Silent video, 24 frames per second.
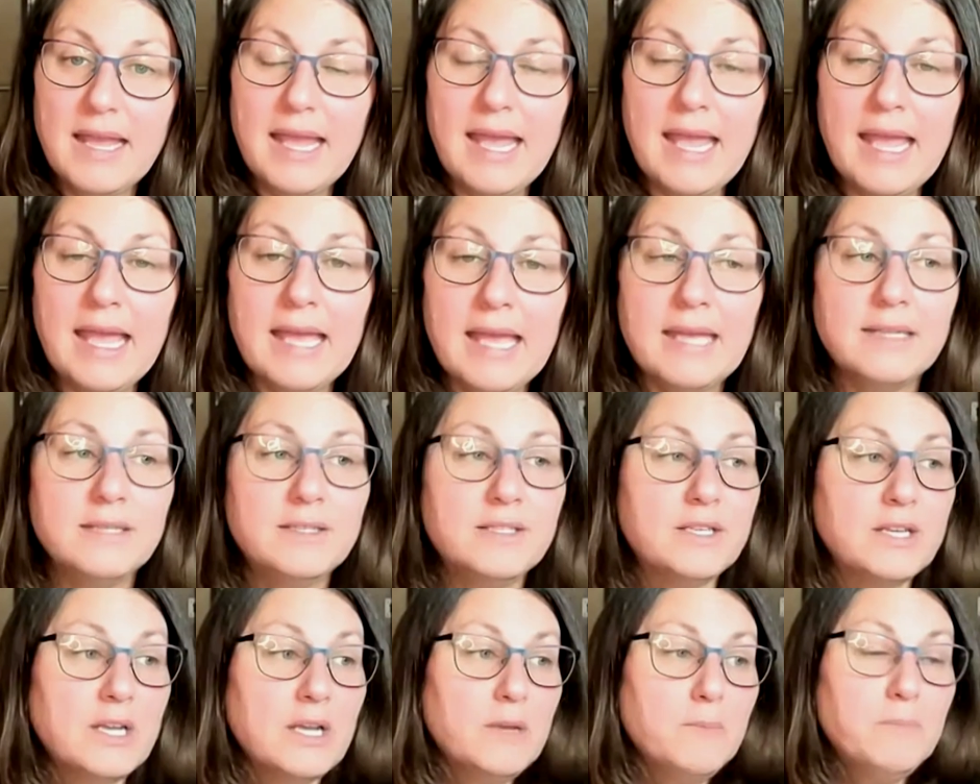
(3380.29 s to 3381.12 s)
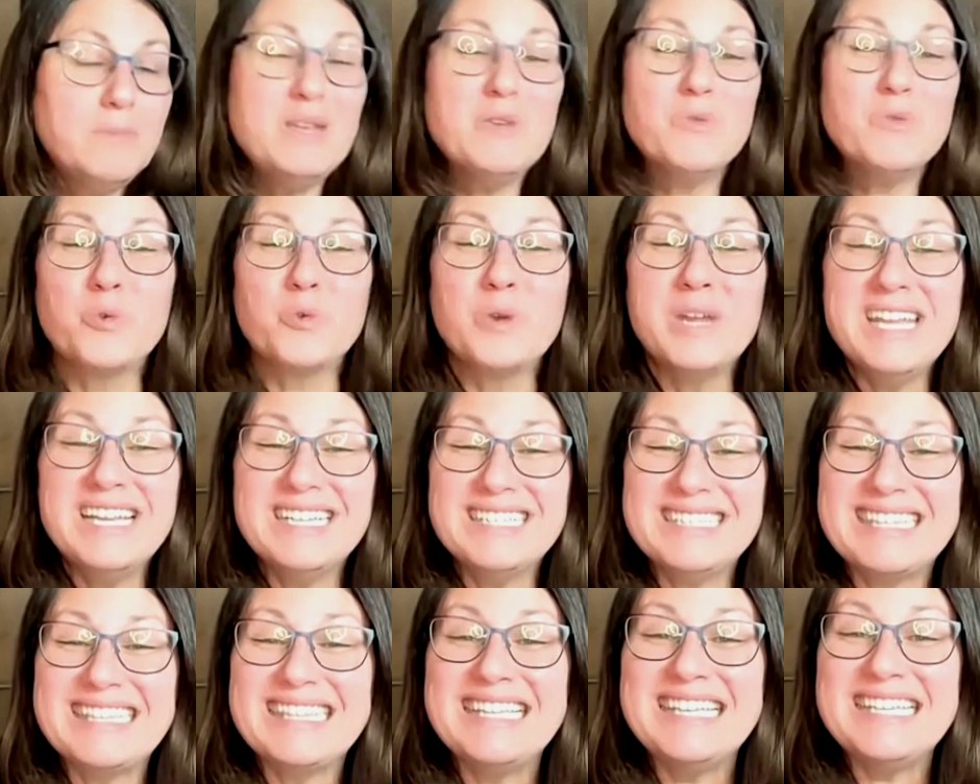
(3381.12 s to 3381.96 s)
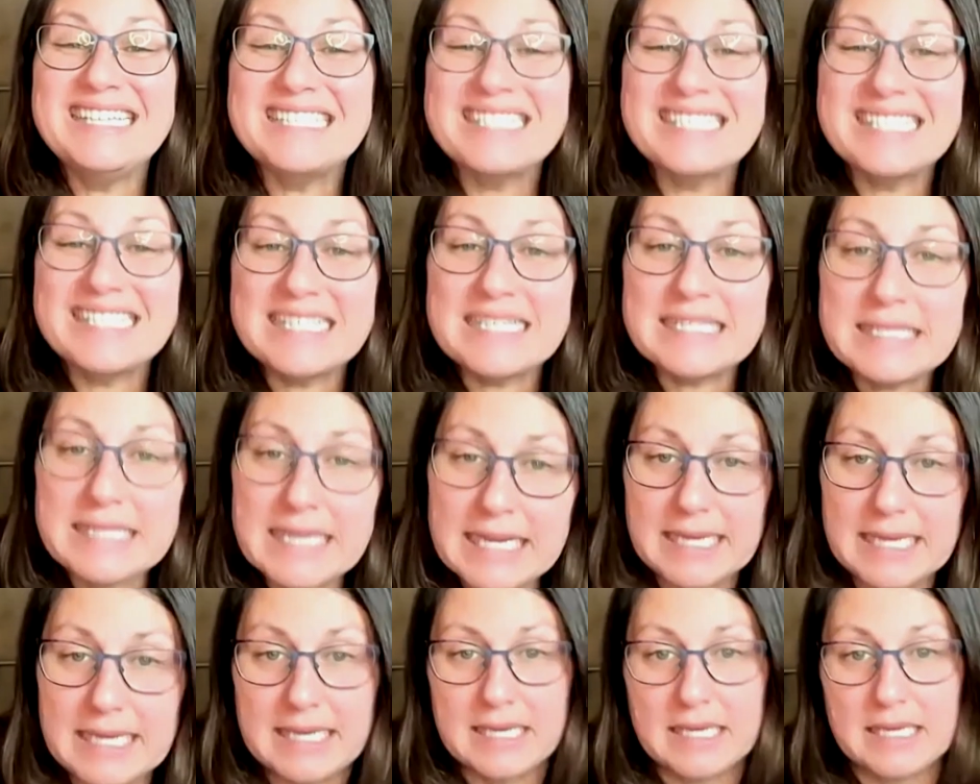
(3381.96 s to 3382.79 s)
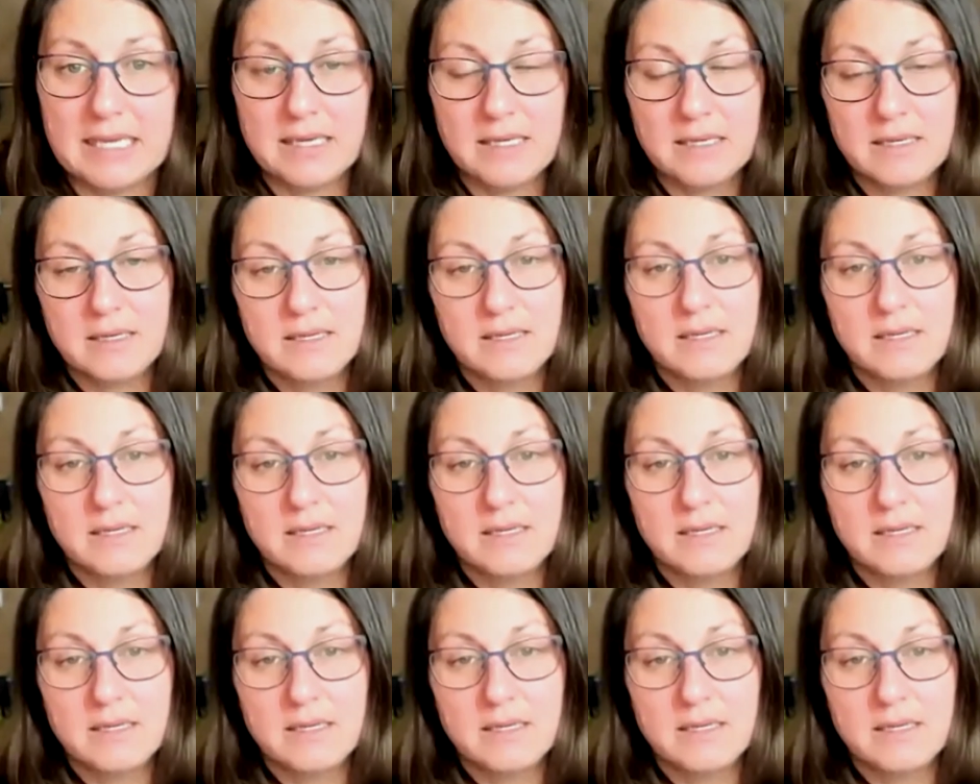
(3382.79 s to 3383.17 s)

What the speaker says: and be realistic.